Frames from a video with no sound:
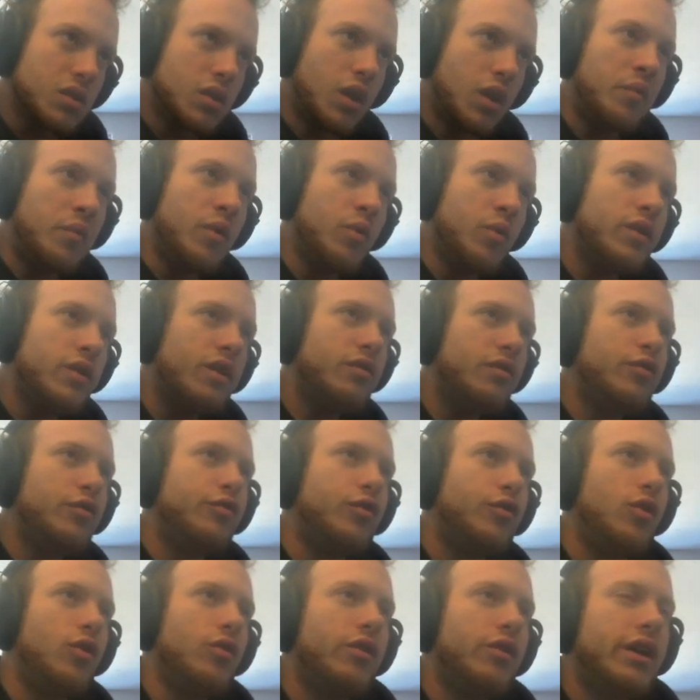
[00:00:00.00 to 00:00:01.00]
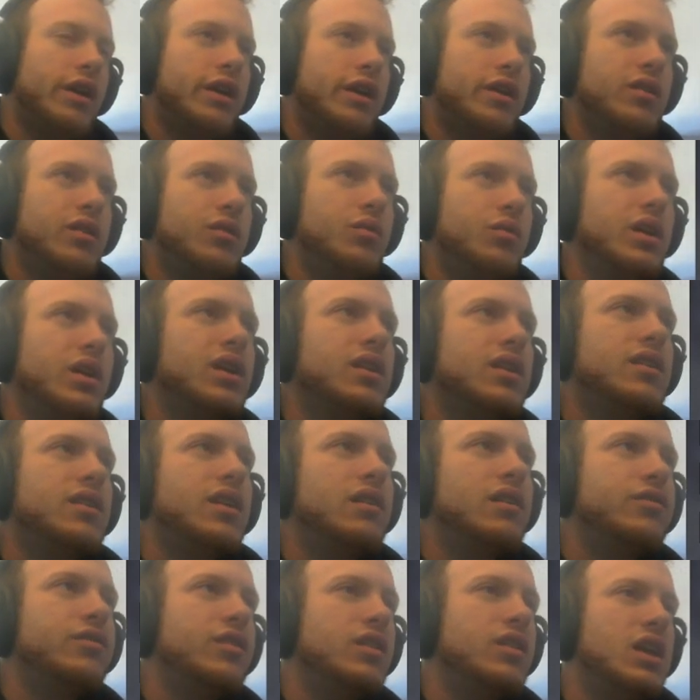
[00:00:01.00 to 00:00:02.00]
I mean, we're never folding. We could
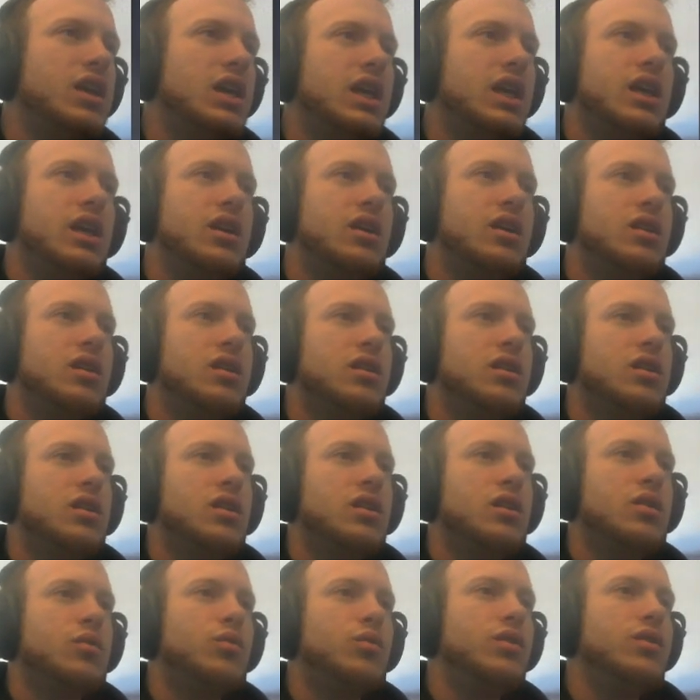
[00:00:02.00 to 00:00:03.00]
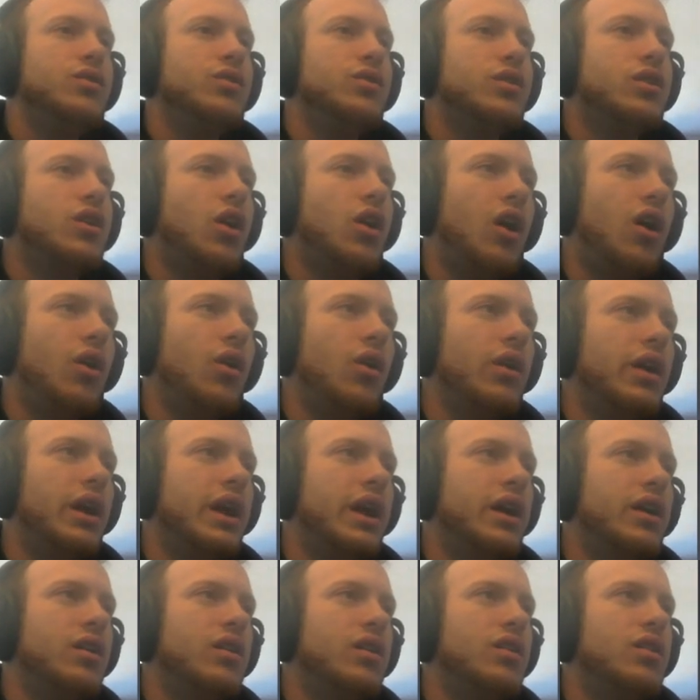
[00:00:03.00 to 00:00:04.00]
definitely, we're either
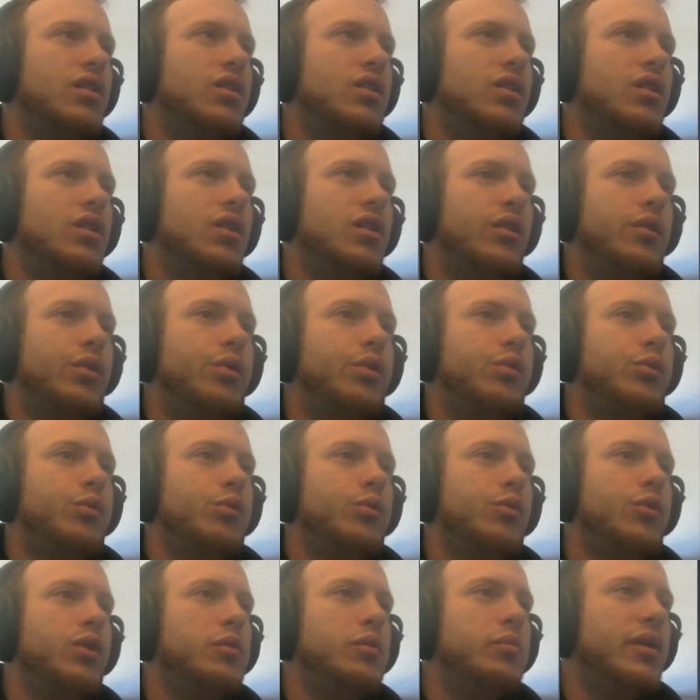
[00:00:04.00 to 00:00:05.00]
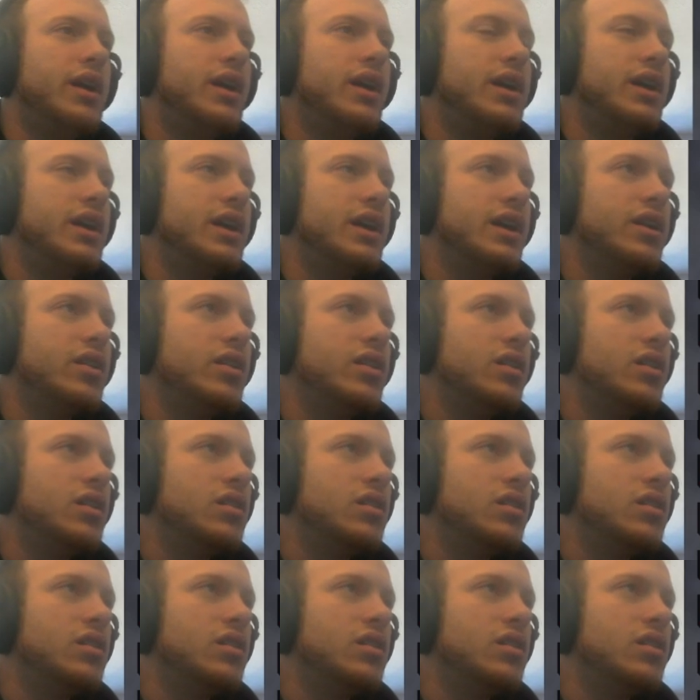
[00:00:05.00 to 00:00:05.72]
calling or three betting.